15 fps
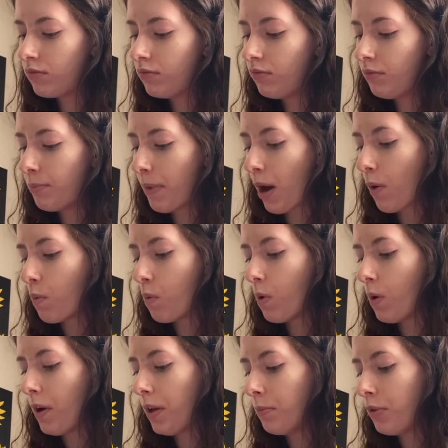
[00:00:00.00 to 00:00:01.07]
About
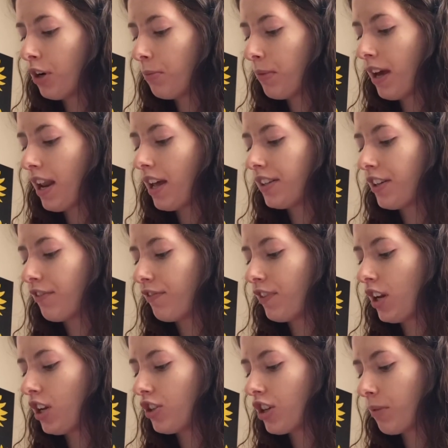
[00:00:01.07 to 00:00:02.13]
1 more minute to
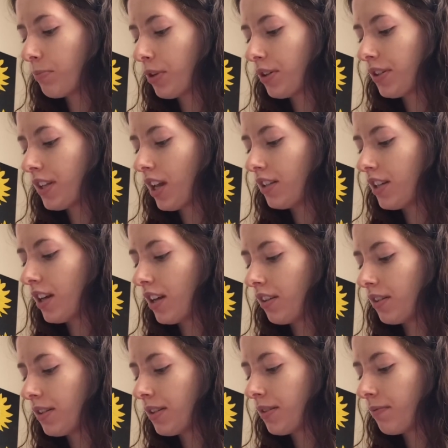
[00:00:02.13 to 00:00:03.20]
finish up your sentence.